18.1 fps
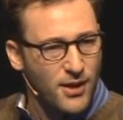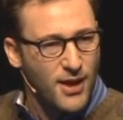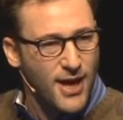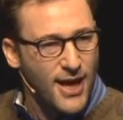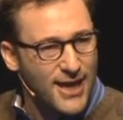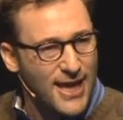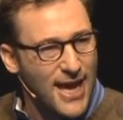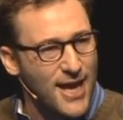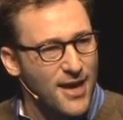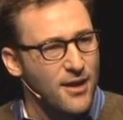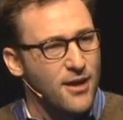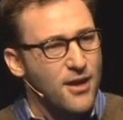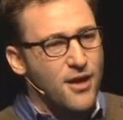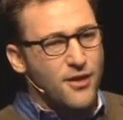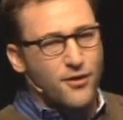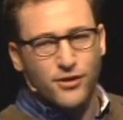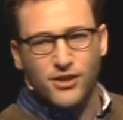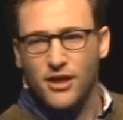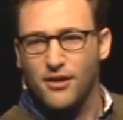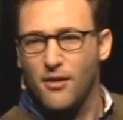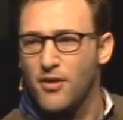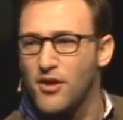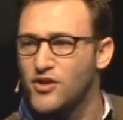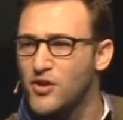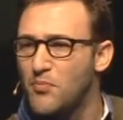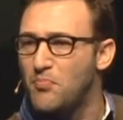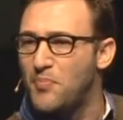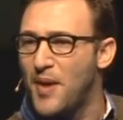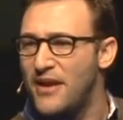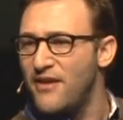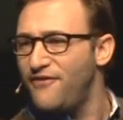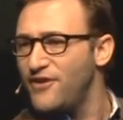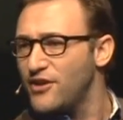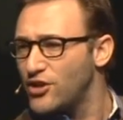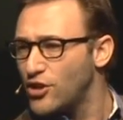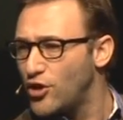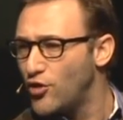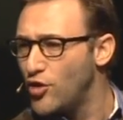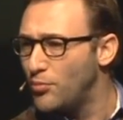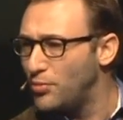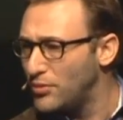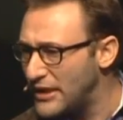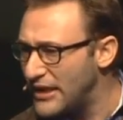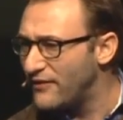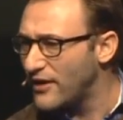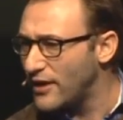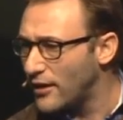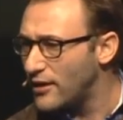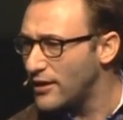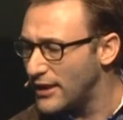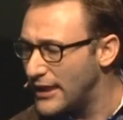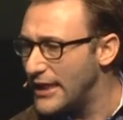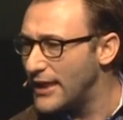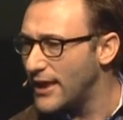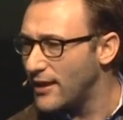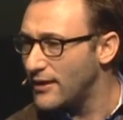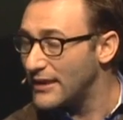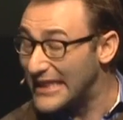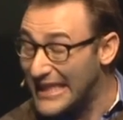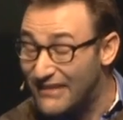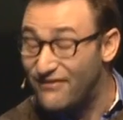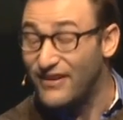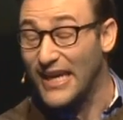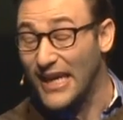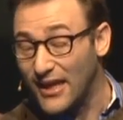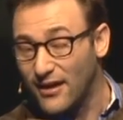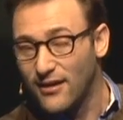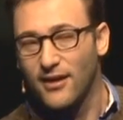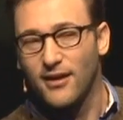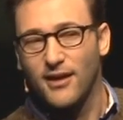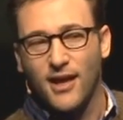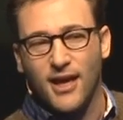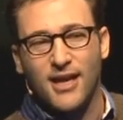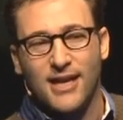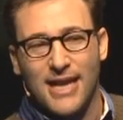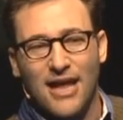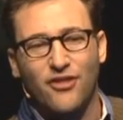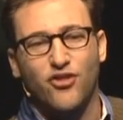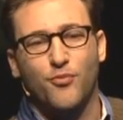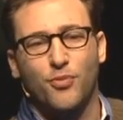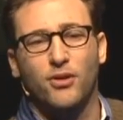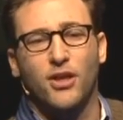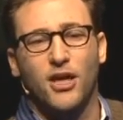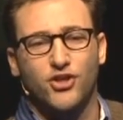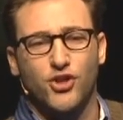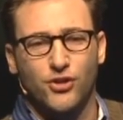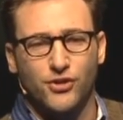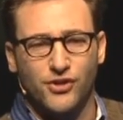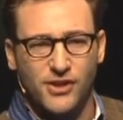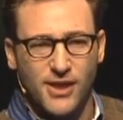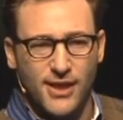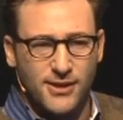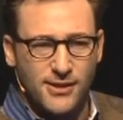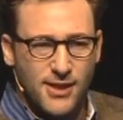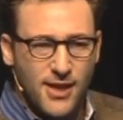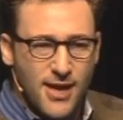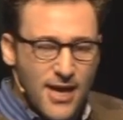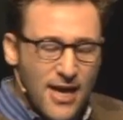Again, there's a benefit to group living in an anthropological sense.